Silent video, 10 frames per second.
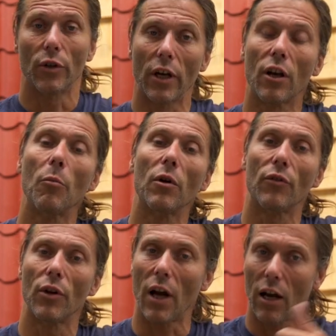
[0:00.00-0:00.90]
You can come here
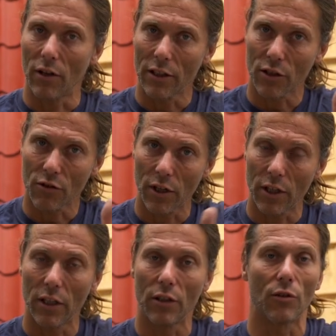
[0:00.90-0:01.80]
for your IRATA
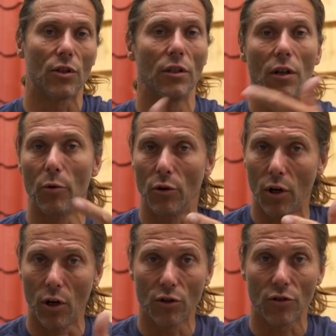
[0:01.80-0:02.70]
training, your
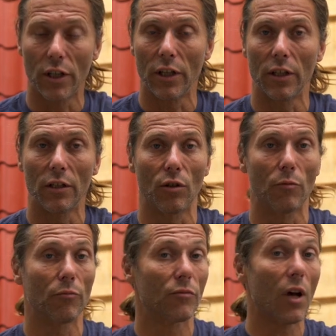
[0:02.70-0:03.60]
GWO training,
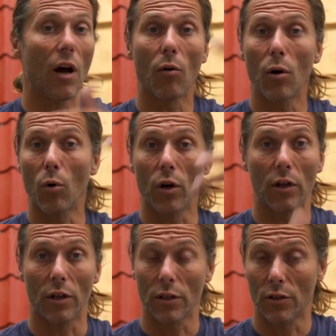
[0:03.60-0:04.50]
your tower
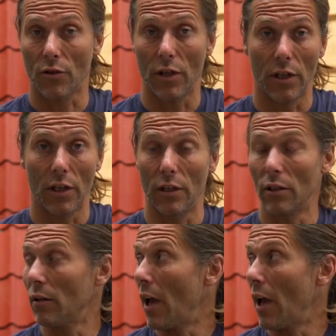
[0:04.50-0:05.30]
worker training,